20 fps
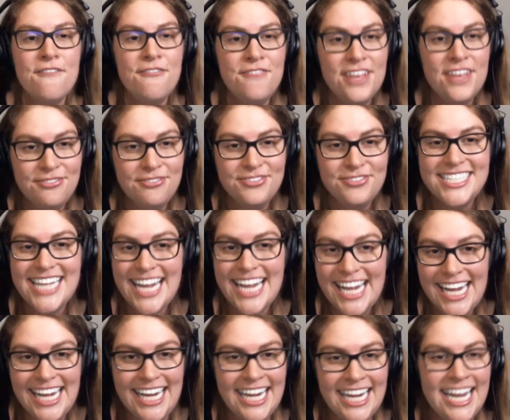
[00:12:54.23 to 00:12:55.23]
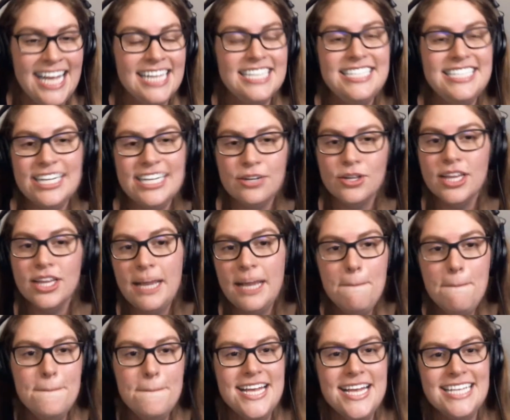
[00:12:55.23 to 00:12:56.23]
15 dearly
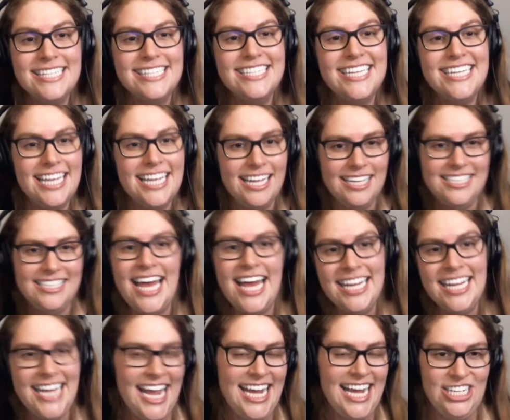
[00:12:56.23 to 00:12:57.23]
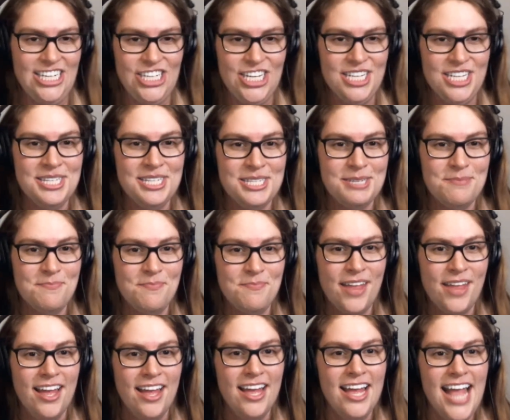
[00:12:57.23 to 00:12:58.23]
missed dedications.
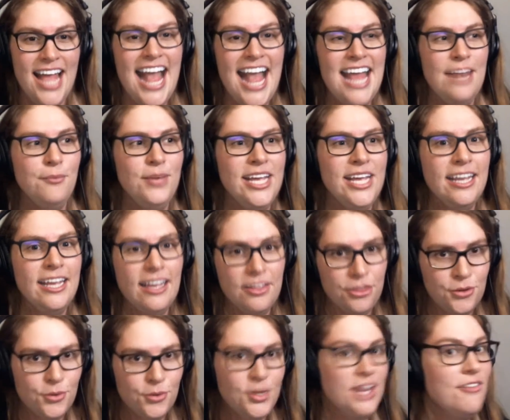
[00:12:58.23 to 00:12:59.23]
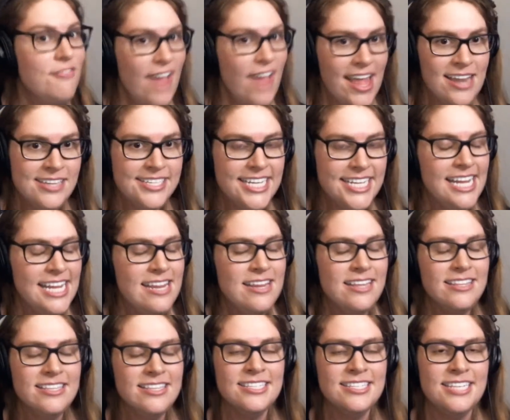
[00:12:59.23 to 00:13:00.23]
And we threw an event
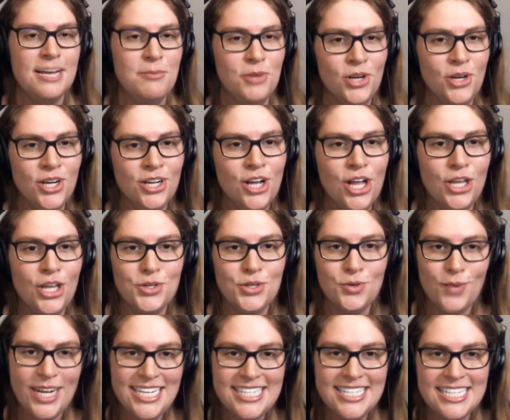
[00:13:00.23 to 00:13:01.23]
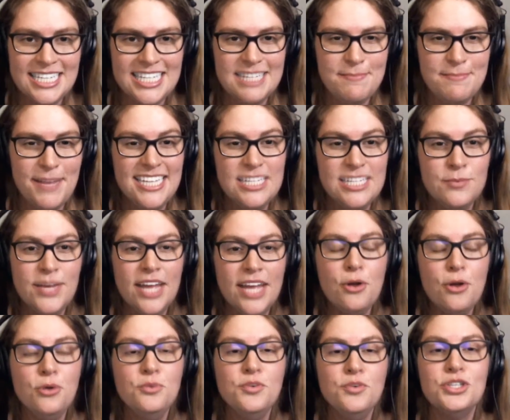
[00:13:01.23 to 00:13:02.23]
in the summer called Grace in Space, and we had
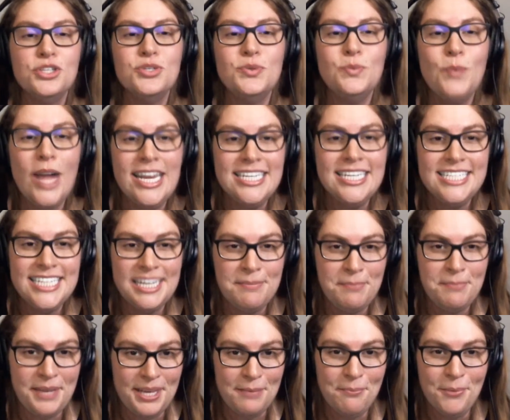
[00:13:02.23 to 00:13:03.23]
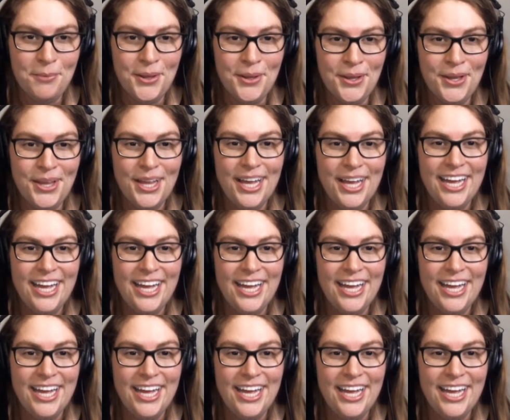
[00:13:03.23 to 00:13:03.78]
over 20 people